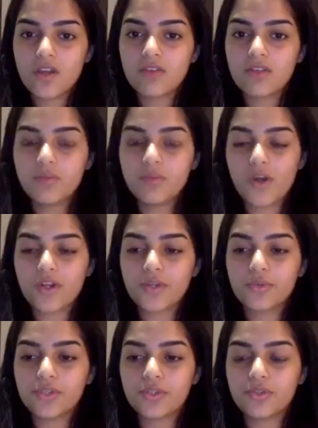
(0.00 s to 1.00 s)
We want to,
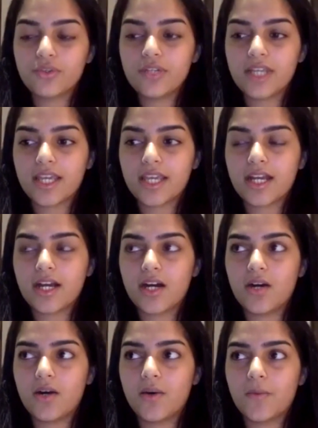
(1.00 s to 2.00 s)
like
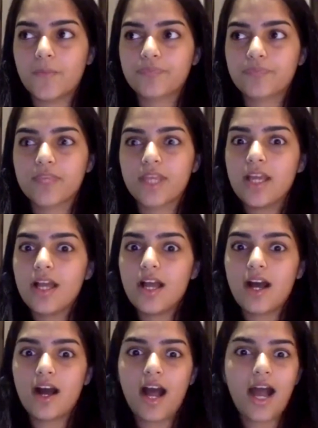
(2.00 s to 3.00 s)

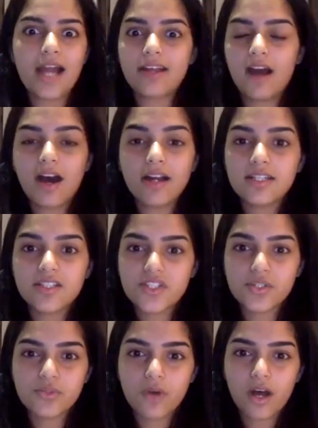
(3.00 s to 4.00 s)
add artists
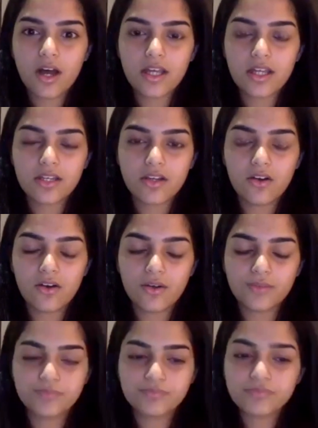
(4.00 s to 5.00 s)
to our
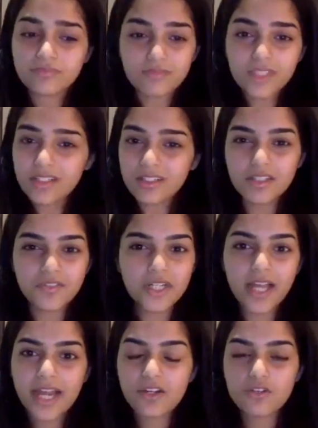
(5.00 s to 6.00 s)
different
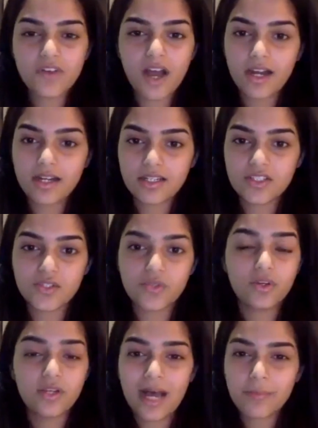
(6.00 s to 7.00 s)
kind of artists to
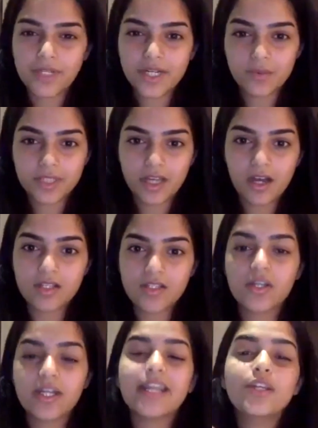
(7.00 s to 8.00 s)
collaborate with us
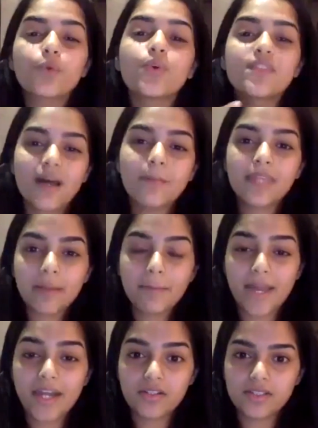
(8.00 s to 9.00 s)
and like do something
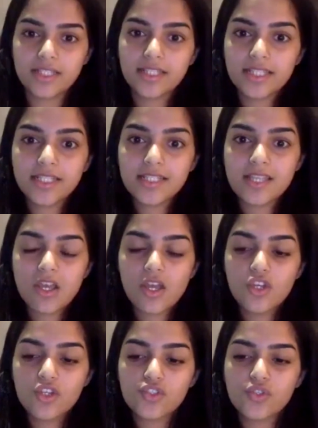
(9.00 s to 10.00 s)
better than this.
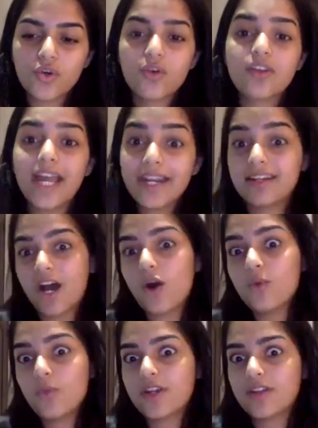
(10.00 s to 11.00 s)
So right now
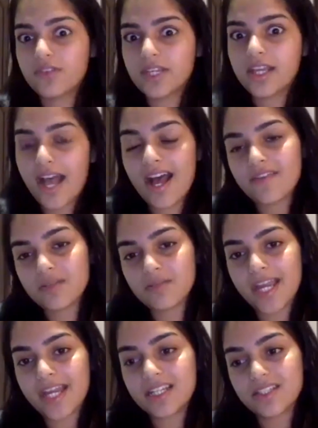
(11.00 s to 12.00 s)
what we have in
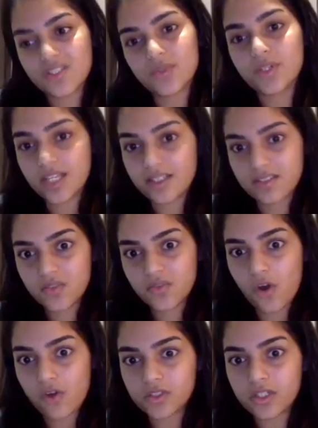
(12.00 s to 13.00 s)
mind is to take this
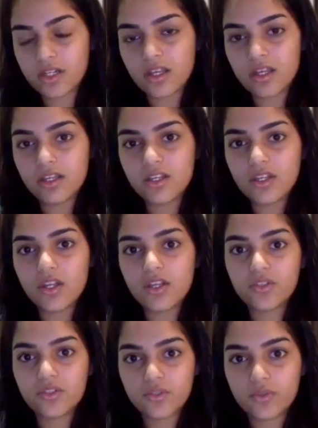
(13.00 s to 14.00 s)
forward.
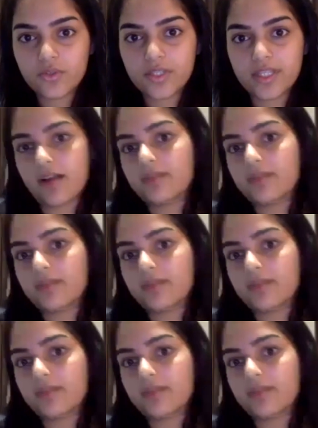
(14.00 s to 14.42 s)
So yeah.